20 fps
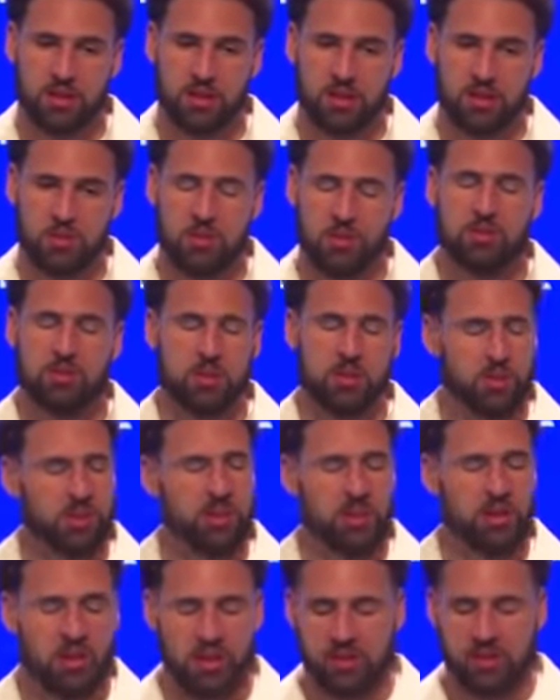would be
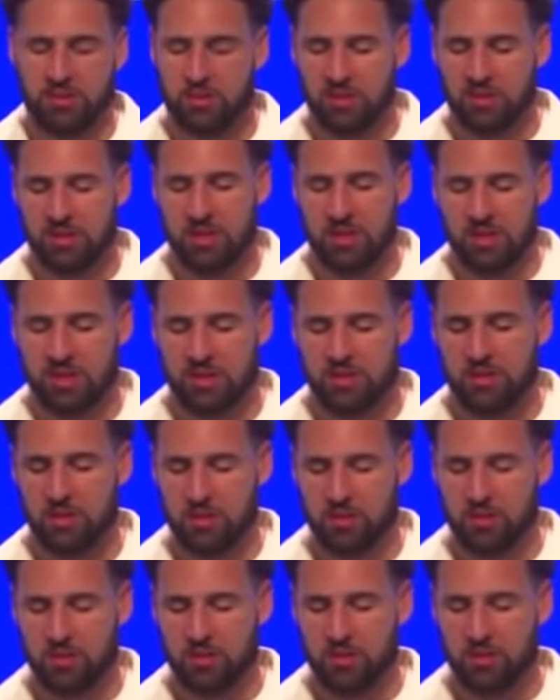really nice to win the next two
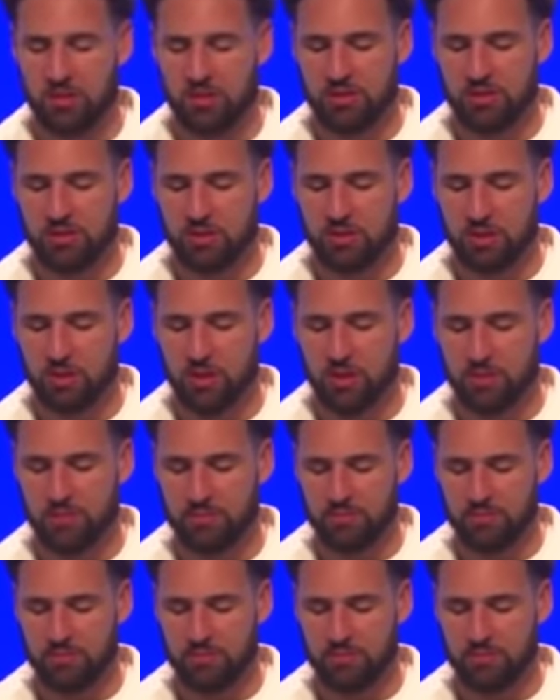before All-Star break.